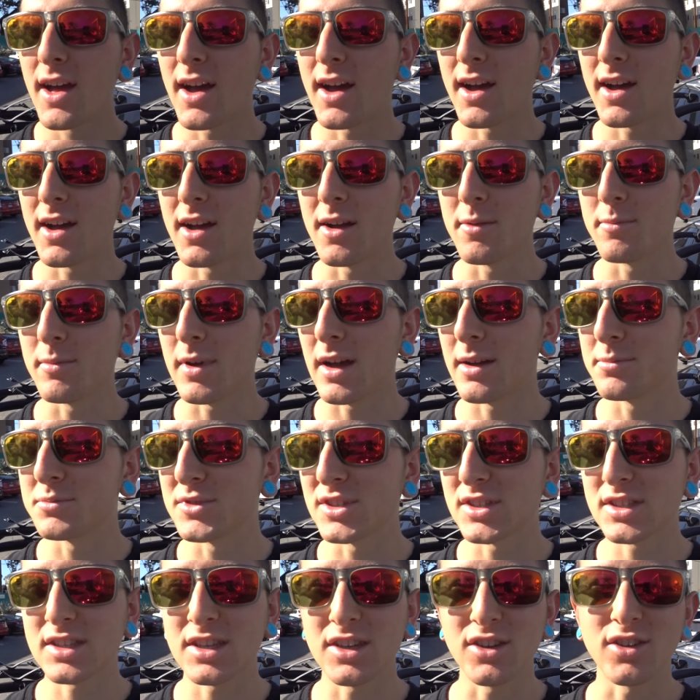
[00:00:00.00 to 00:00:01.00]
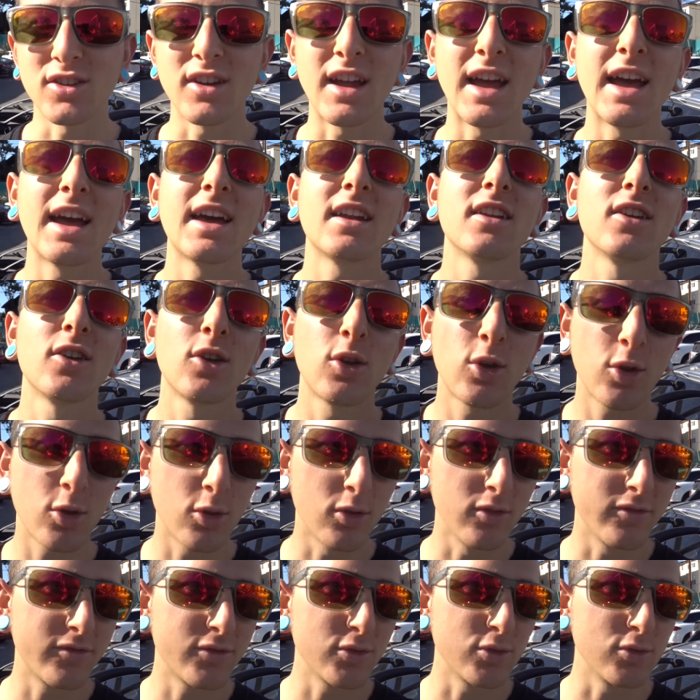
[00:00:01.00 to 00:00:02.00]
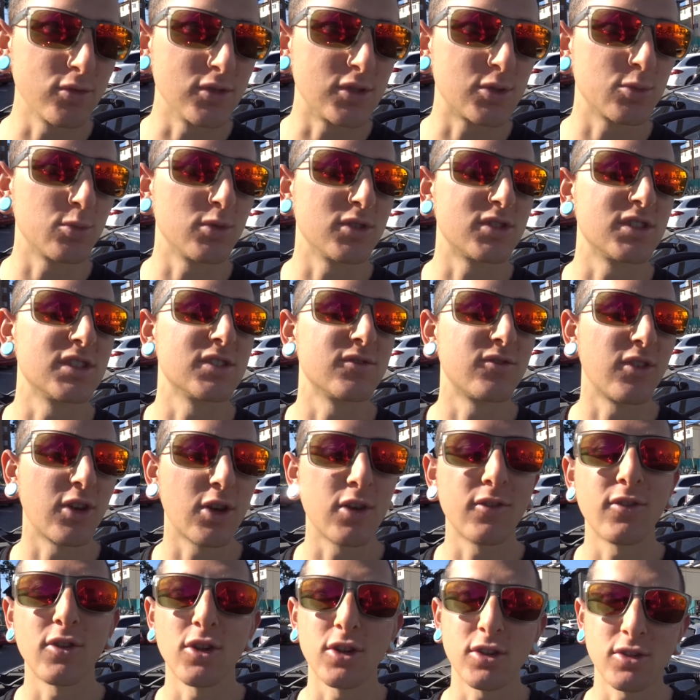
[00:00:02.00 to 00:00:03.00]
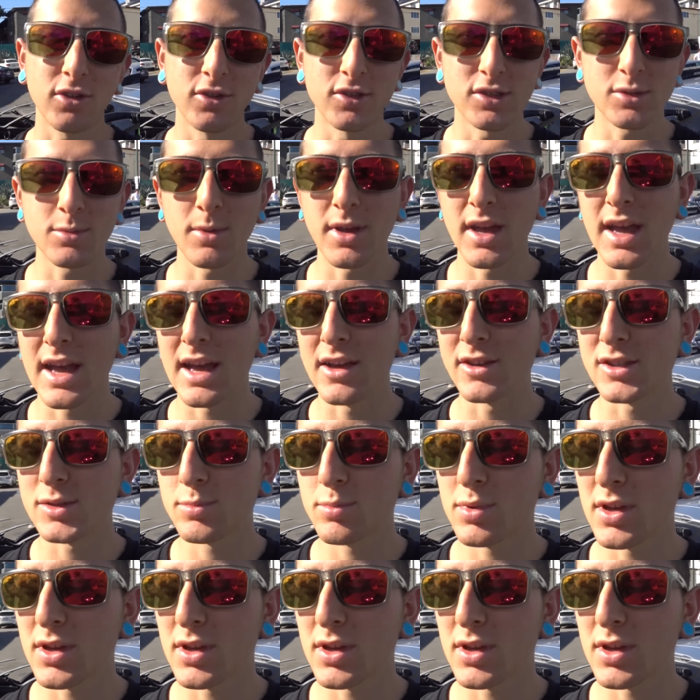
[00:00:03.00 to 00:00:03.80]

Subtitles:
I'm just here at Whole Foods, which is very, very close to my house,